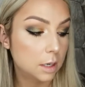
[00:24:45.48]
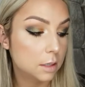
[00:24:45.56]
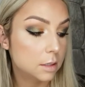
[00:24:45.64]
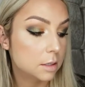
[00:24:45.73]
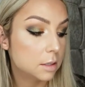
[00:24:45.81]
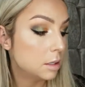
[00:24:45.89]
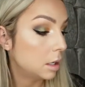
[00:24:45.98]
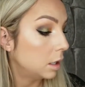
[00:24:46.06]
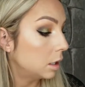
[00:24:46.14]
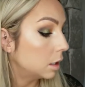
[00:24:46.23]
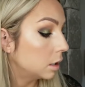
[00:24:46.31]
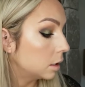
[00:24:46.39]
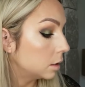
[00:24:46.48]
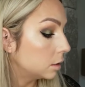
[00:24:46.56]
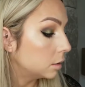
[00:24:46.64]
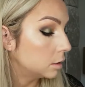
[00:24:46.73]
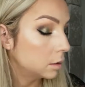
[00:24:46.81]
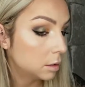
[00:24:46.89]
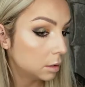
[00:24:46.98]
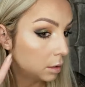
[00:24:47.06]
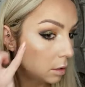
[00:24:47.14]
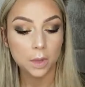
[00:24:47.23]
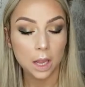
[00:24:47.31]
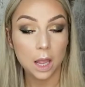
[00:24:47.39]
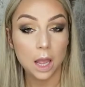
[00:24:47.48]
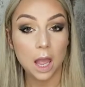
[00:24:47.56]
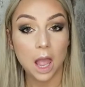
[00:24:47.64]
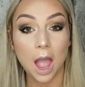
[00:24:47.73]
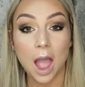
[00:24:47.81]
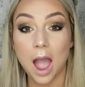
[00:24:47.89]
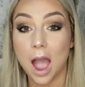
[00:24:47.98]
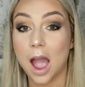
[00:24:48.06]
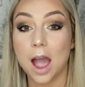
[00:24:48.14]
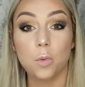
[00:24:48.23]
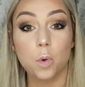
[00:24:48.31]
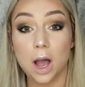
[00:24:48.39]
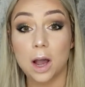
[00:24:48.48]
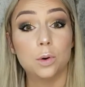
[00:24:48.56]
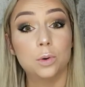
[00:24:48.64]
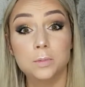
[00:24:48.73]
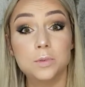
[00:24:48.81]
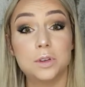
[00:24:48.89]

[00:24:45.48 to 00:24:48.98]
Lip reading: insane. Wow.